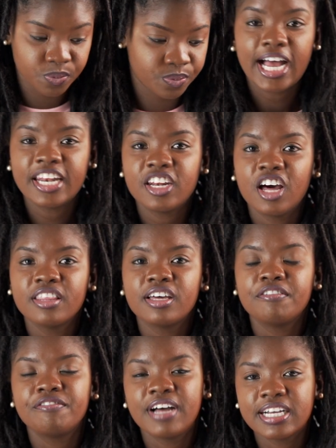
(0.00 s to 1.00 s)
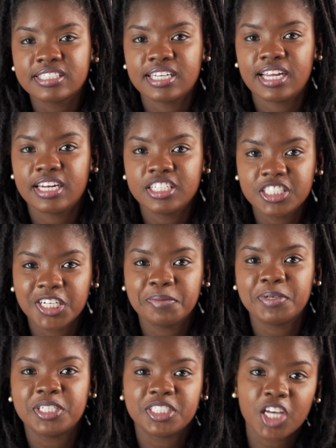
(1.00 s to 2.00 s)
Another factor that
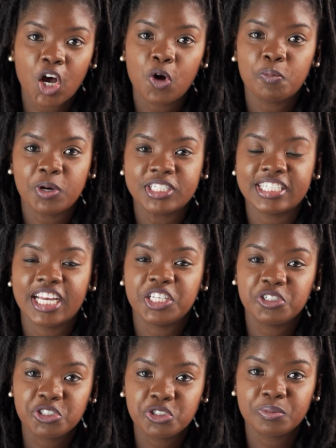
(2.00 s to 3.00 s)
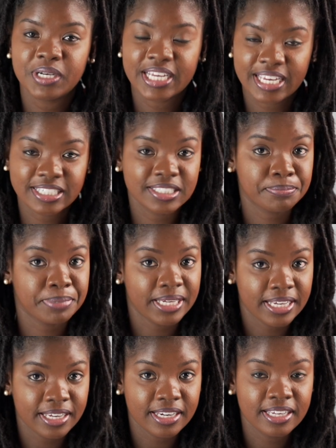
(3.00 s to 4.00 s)
determines how much a YouTuber gets
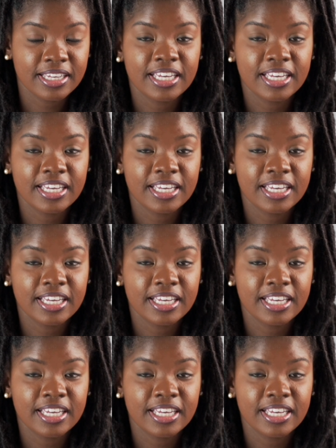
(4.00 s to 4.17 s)
paid